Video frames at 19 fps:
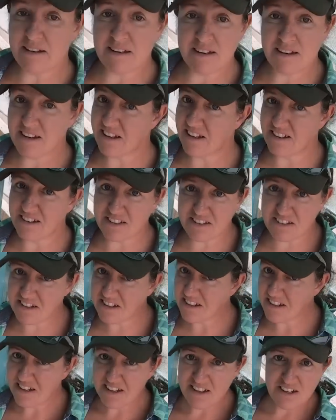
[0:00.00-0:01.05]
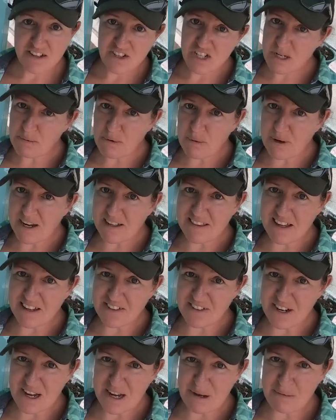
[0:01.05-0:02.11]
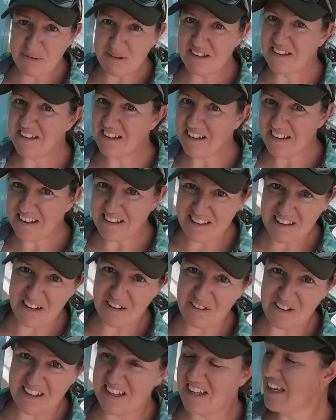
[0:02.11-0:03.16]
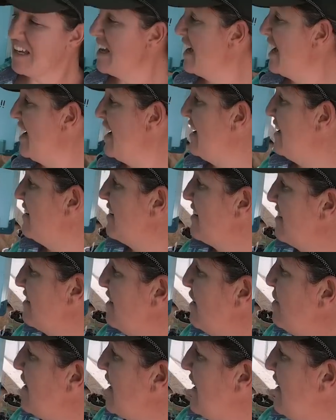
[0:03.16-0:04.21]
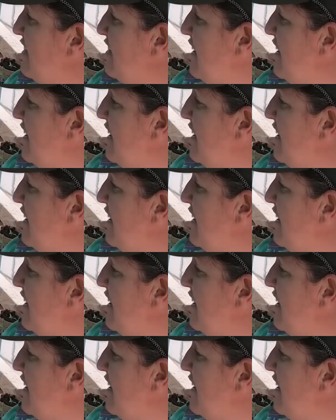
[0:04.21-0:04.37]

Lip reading: You can just chip away at that job, literally, and slowly get it